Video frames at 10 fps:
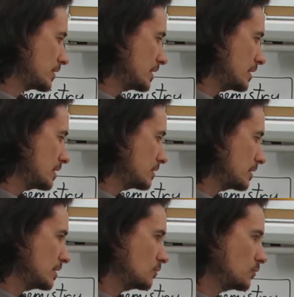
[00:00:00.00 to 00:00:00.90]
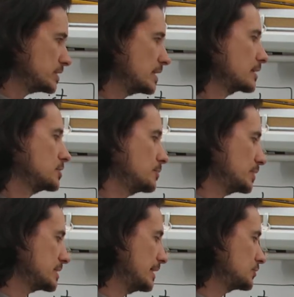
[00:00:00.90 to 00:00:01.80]
The reduction
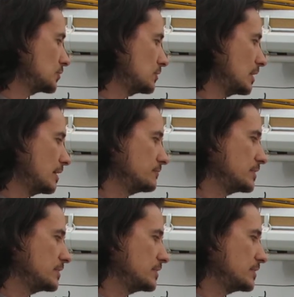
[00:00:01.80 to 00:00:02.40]
potential of